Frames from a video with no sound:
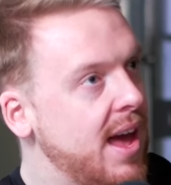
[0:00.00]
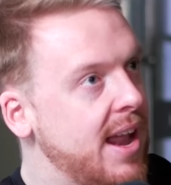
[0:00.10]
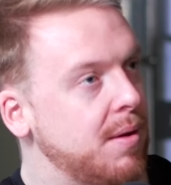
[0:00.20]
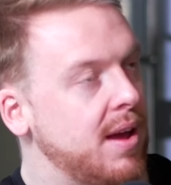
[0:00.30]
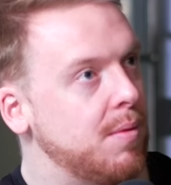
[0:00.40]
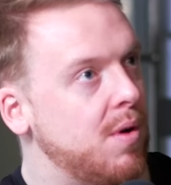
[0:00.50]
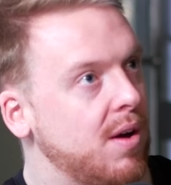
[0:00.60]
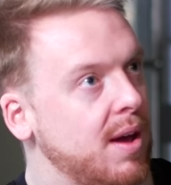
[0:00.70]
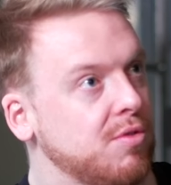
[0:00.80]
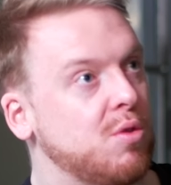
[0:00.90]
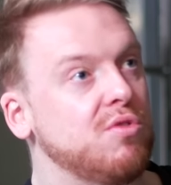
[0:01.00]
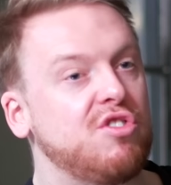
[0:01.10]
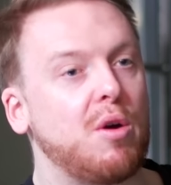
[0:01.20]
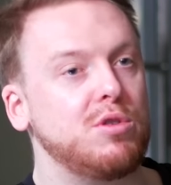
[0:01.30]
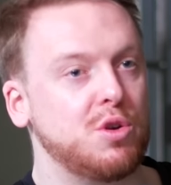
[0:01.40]
and it, it, it was called
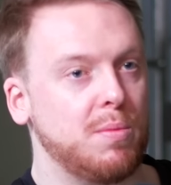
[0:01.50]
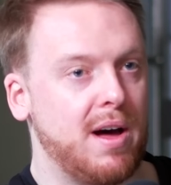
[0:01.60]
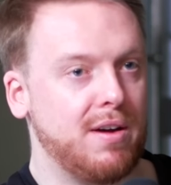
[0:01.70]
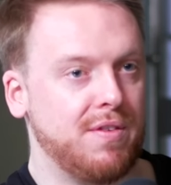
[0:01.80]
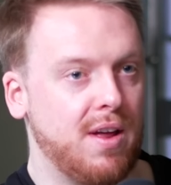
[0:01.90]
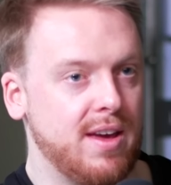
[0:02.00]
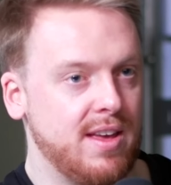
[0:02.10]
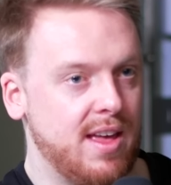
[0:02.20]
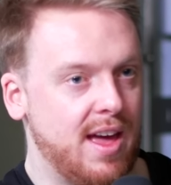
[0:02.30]
Social Butterfly.